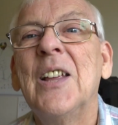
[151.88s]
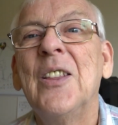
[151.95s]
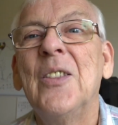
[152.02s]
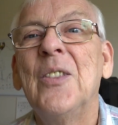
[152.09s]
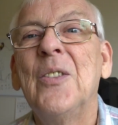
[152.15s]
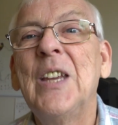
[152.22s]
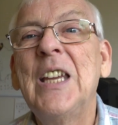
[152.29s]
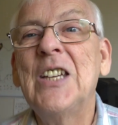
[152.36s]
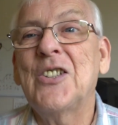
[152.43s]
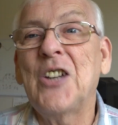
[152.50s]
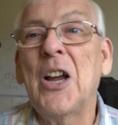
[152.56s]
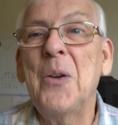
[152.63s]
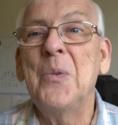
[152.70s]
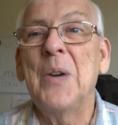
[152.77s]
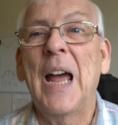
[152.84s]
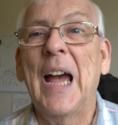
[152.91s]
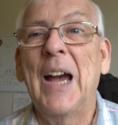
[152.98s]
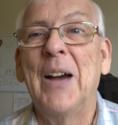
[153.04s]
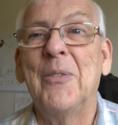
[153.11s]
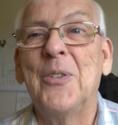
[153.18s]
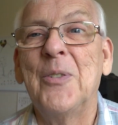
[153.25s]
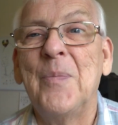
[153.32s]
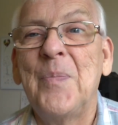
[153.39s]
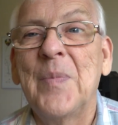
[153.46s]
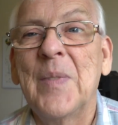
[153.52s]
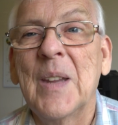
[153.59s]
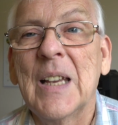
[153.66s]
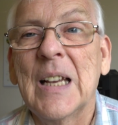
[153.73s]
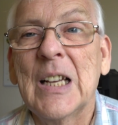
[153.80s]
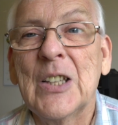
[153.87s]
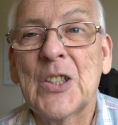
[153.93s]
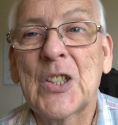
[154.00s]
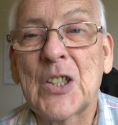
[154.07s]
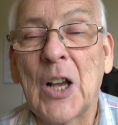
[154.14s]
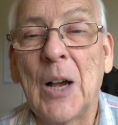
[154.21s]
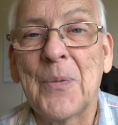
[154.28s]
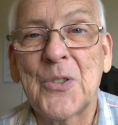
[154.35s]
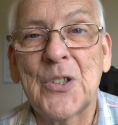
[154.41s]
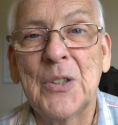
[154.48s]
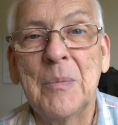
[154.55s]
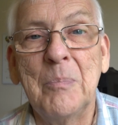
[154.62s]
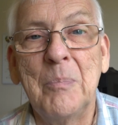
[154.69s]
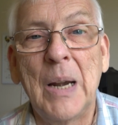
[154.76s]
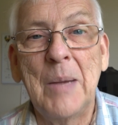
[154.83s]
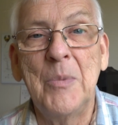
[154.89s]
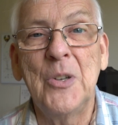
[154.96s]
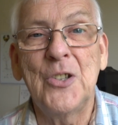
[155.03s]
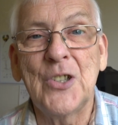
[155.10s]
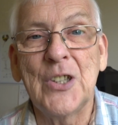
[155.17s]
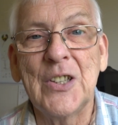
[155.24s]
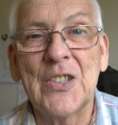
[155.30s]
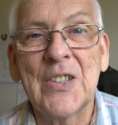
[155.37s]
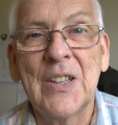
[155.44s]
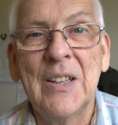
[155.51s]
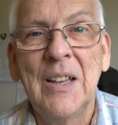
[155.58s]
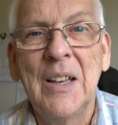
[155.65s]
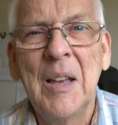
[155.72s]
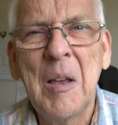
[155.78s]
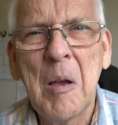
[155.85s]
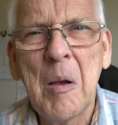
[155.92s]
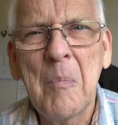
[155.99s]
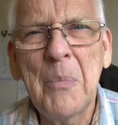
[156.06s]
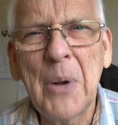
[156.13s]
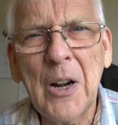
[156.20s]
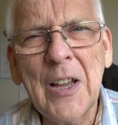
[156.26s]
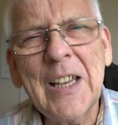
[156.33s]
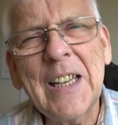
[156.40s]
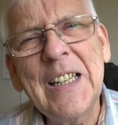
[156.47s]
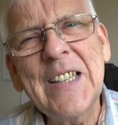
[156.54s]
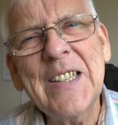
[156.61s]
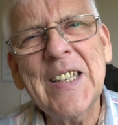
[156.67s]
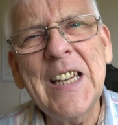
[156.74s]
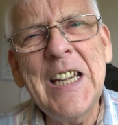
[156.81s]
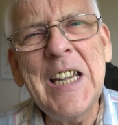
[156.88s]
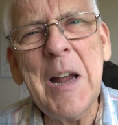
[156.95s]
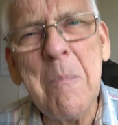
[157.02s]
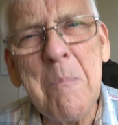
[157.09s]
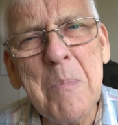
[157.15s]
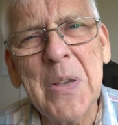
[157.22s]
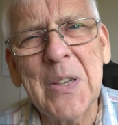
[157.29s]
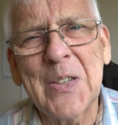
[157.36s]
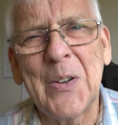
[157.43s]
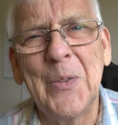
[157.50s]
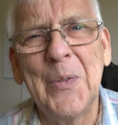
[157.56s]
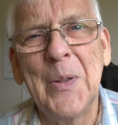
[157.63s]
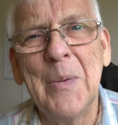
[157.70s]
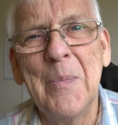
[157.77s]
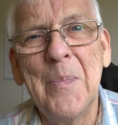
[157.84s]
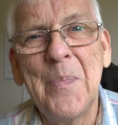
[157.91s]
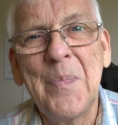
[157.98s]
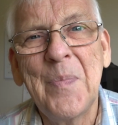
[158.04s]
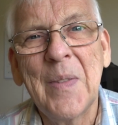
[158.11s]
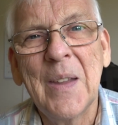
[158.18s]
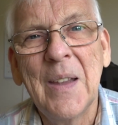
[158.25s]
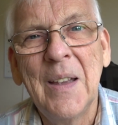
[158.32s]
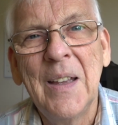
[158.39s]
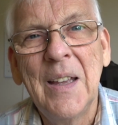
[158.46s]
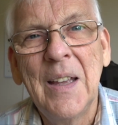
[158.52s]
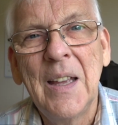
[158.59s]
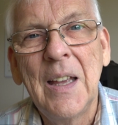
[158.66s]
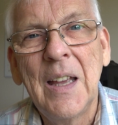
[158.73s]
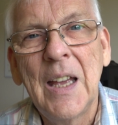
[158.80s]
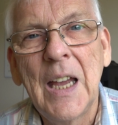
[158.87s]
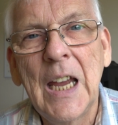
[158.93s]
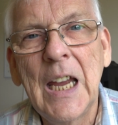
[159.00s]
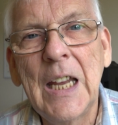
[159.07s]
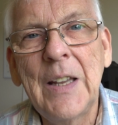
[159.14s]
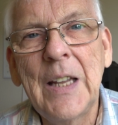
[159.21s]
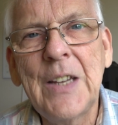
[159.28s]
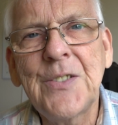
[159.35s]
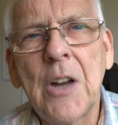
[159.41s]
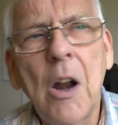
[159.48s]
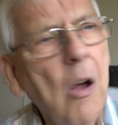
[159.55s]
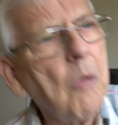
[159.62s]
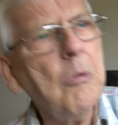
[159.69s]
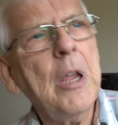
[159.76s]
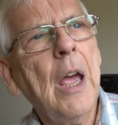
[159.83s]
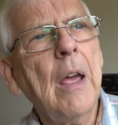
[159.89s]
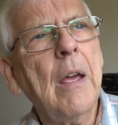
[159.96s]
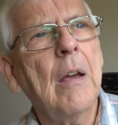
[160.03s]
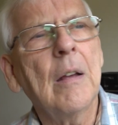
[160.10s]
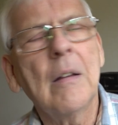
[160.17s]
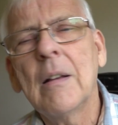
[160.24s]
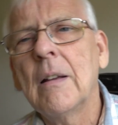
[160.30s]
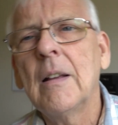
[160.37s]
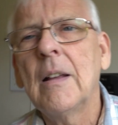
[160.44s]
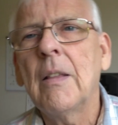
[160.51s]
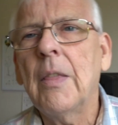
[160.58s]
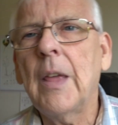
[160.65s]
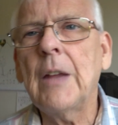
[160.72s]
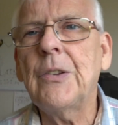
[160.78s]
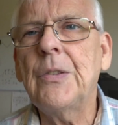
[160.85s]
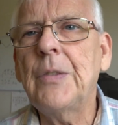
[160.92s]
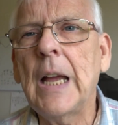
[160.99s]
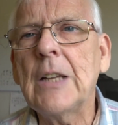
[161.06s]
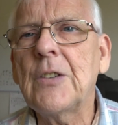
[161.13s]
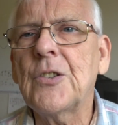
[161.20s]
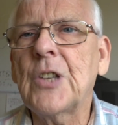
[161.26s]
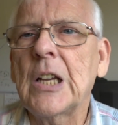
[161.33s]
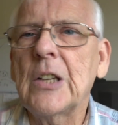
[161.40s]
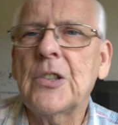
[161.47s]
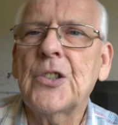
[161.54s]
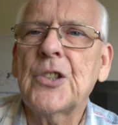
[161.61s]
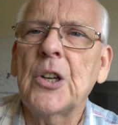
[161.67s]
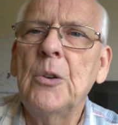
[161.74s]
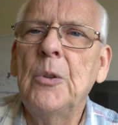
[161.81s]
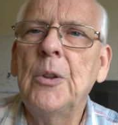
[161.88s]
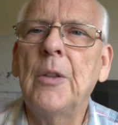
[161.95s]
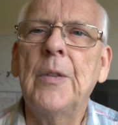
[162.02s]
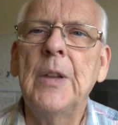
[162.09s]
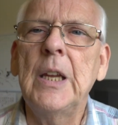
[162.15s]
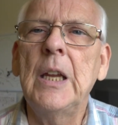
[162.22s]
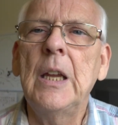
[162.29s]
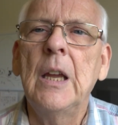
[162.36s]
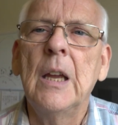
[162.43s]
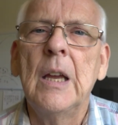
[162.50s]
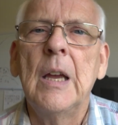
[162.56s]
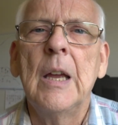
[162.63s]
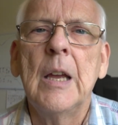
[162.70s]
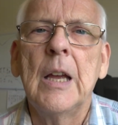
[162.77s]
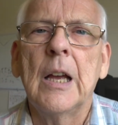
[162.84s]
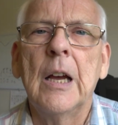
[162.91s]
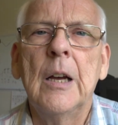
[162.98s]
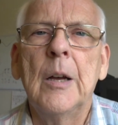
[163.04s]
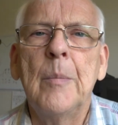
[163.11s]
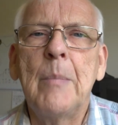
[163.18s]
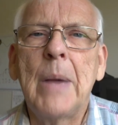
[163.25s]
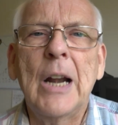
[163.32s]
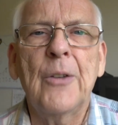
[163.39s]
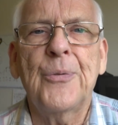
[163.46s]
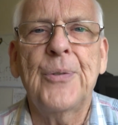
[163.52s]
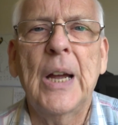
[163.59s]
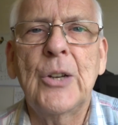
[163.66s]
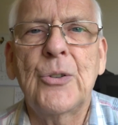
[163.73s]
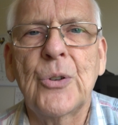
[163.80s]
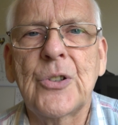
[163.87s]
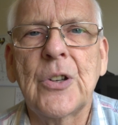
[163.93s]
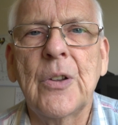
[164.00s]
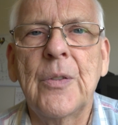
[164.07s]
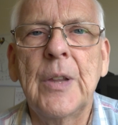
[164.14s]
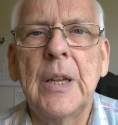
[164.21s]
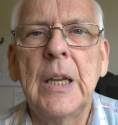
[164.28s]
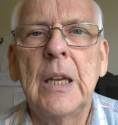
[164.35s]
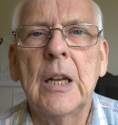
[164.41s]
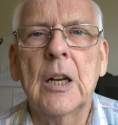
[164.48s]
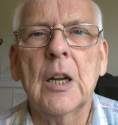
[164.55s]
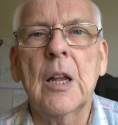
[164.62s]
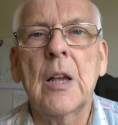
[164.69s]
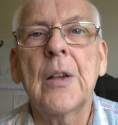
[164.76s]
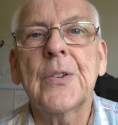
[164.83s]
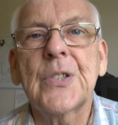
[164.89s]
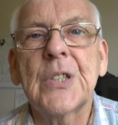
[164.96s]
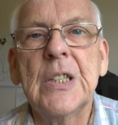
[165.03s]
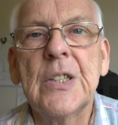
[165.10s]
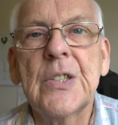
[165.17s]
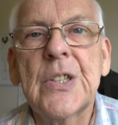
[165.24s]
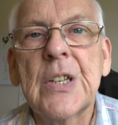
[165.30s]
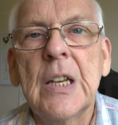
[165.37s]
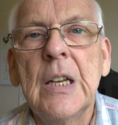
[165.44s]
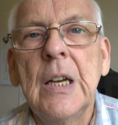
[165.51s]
these don't have scuffs and blemishes, but I can see numbers on them. And they said, oh yeah, that's so that the manufacturers of the glasses,